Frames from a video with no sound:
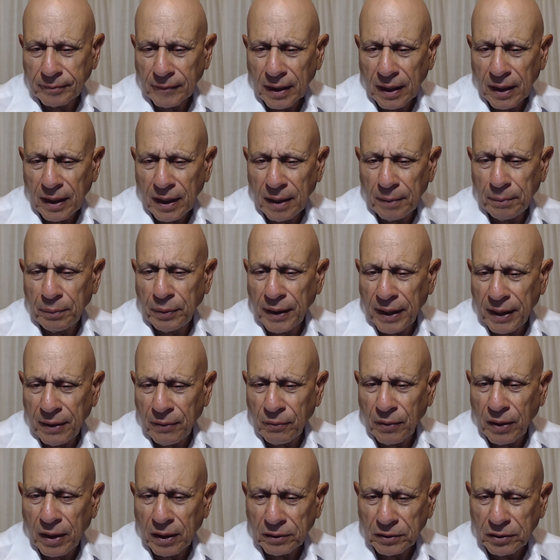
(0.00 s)
and play it
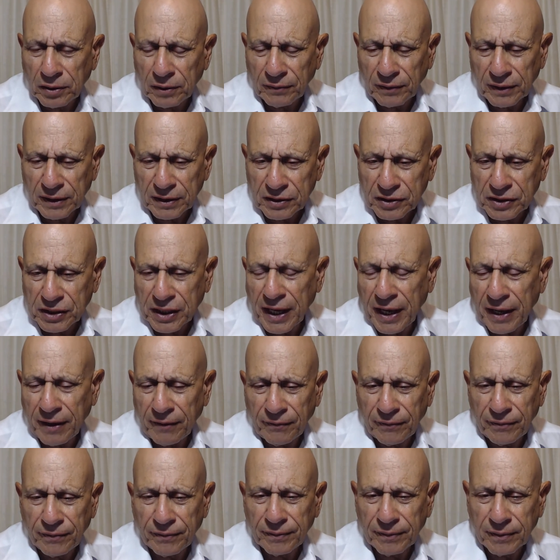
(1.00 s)
relatively safe?
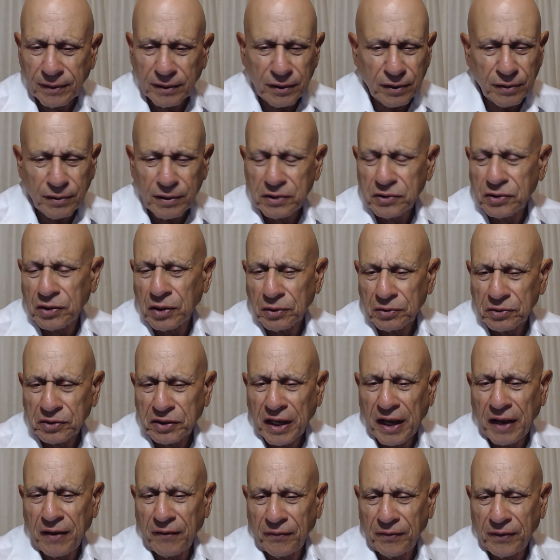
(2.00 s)
There is no
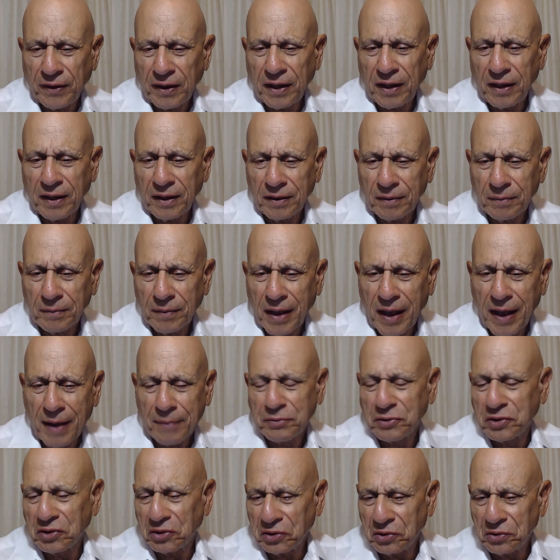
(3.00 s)
safety
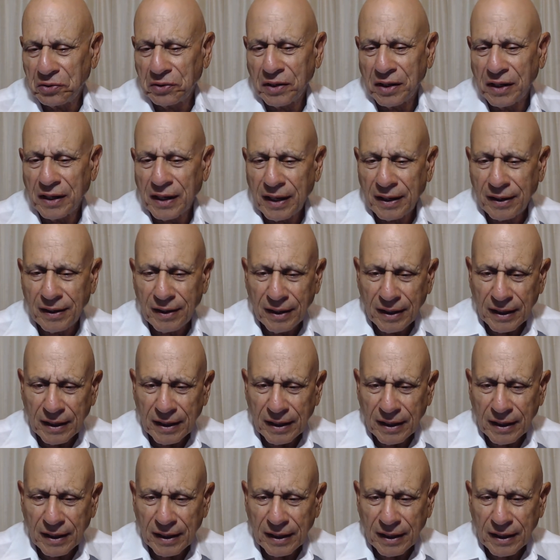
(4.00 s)
absolute in